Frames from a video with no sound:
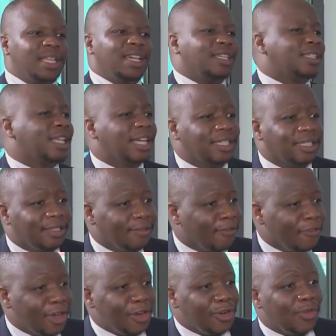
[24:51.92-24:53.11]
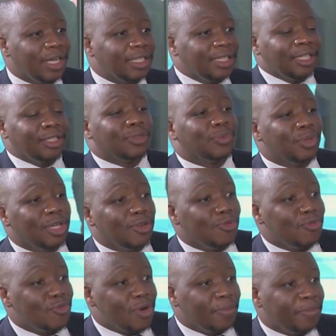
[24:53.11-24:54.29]
Yes, guys. Final words as we
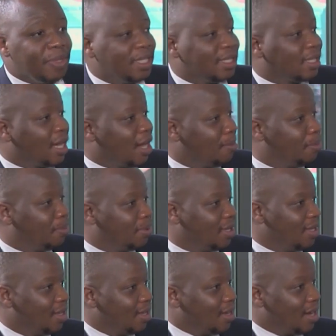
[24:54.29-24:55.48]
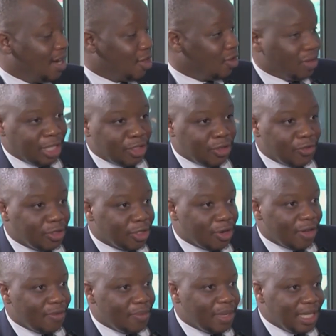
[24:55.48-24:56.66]
wrap this up. Uh, your, each of you is going
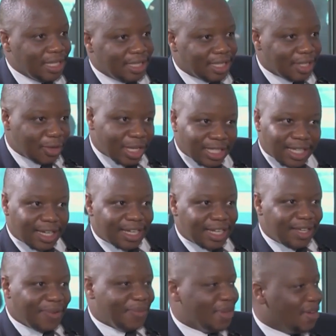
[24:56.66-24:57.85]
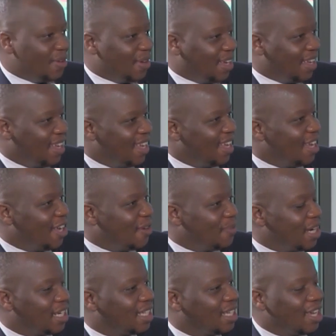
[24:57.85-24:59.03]
to have a minute. So exactly a
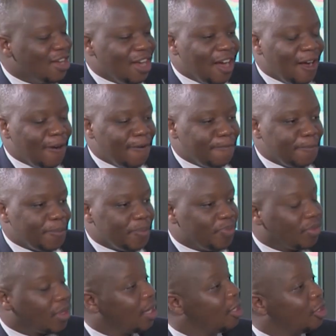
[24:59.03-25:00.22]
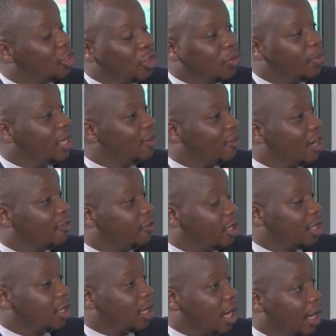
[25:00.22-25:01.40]
minute. Um, do you believe
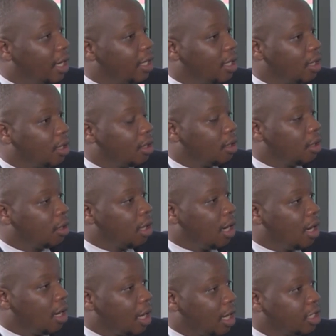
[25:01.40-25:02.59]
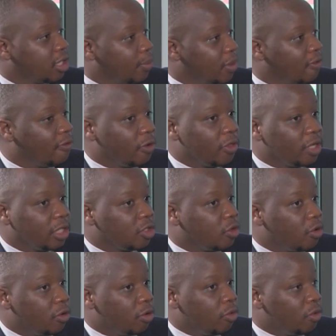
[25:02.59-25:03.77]
Africa can uh, catch up fourth
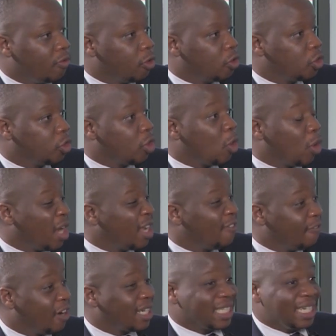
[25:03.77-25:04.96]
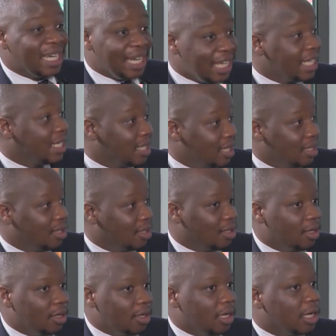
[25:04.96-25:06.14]
industrial revolution, or in fact lead
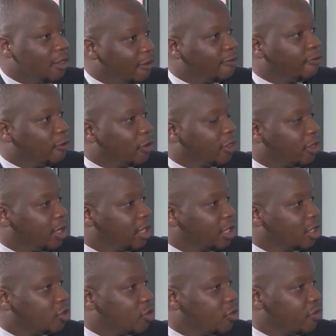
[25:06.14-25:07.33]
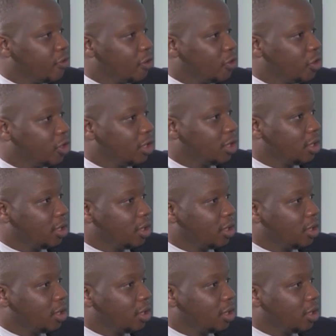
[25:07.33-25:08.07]
the fourth industrial revolution?